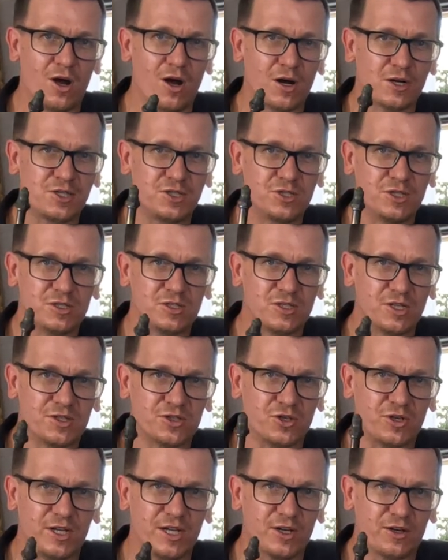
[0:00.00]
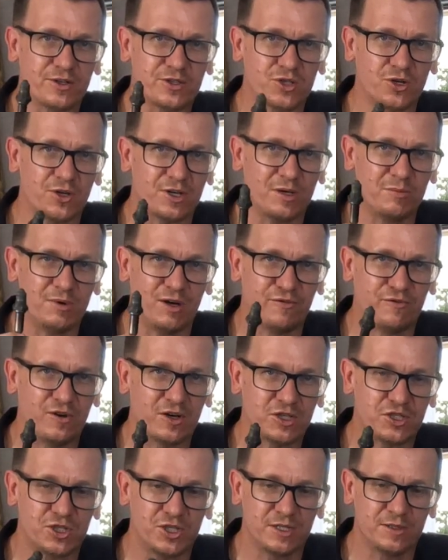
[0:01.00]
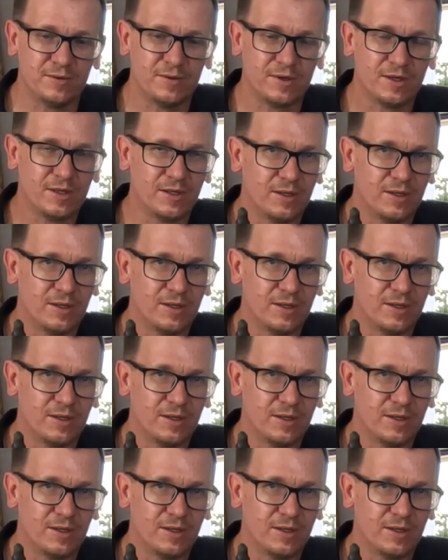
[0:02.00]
oxygen sensor heater circuit malfunction.